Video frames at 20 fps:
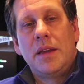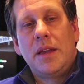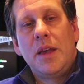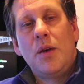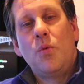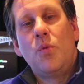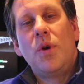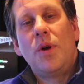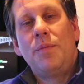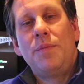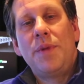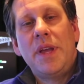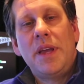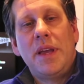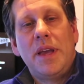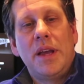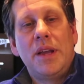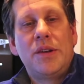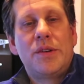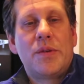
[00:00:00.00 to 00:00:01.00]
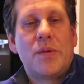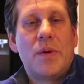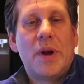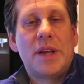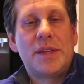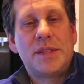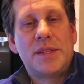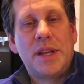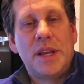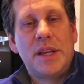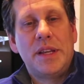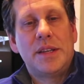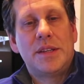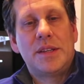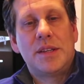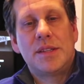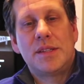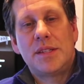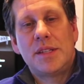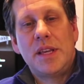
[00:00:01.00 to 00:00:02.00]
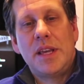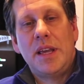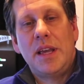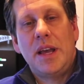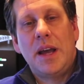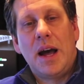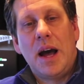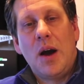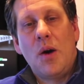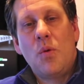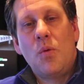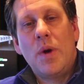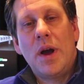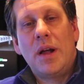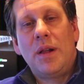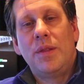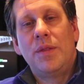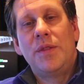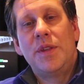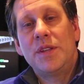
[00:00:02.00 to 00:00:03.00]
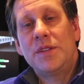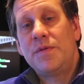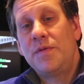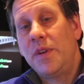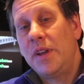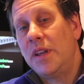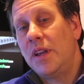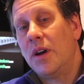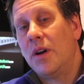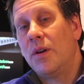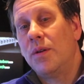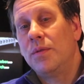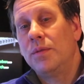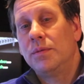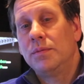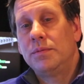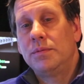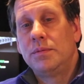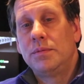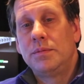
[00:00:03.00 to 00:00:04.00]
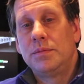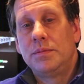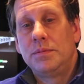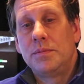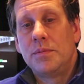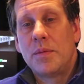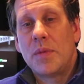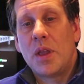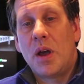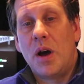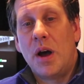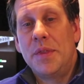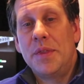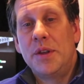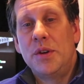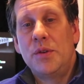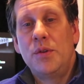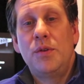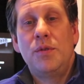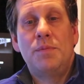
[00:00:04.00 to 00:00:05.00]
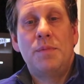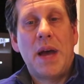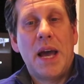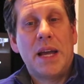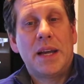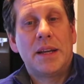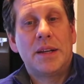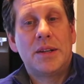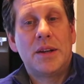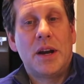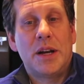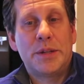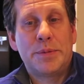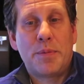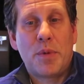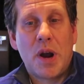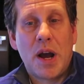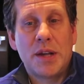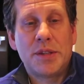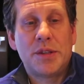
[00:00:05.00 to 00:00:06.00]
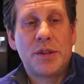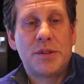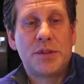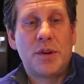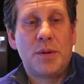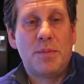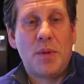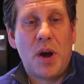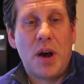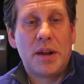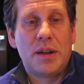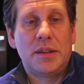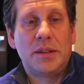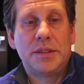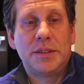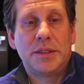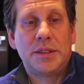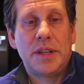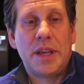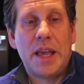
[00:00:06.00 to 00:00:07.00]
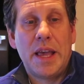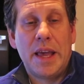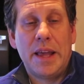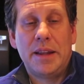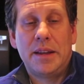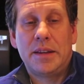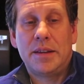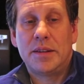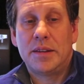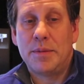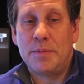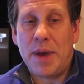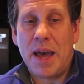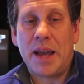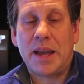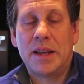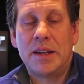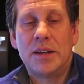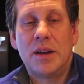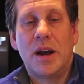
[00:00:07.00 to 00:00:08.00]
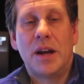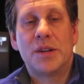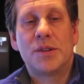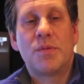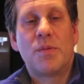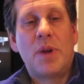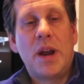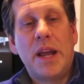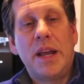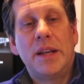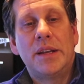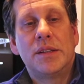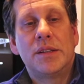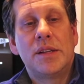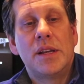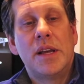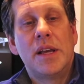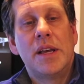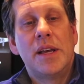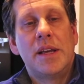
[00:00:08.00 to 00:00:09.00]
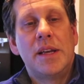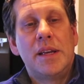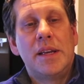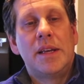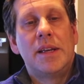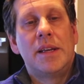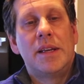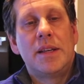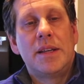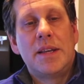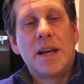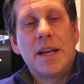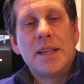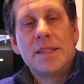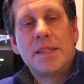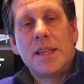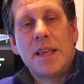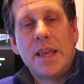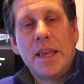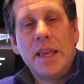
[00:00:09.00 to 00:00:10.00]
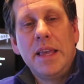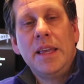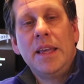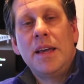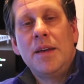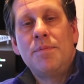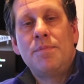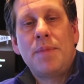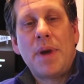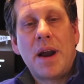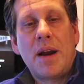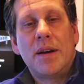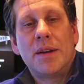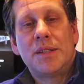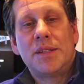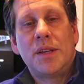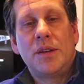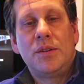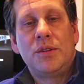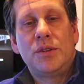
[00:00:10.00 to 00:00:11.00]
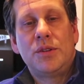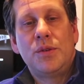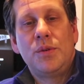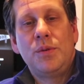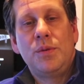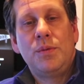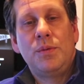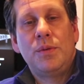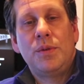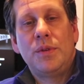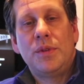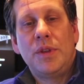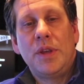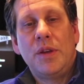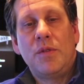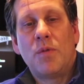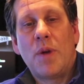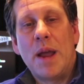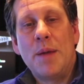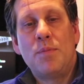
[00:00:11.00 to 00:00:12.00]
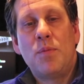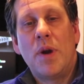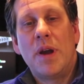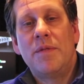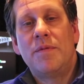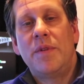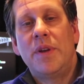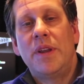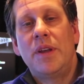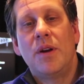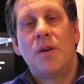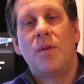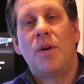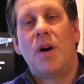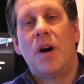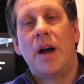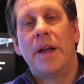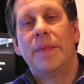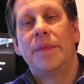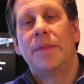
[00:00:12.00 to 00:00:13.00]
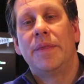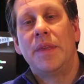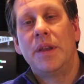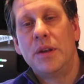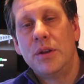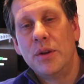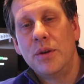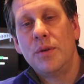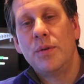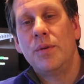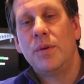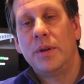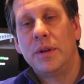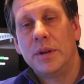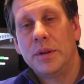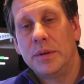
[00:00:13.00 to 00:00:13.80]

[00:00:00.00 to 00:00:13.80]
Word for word: it will be interesting to see how well this video on the new McIntosh processor models and the McIntosh range does in comparison to the Ripewave video on the new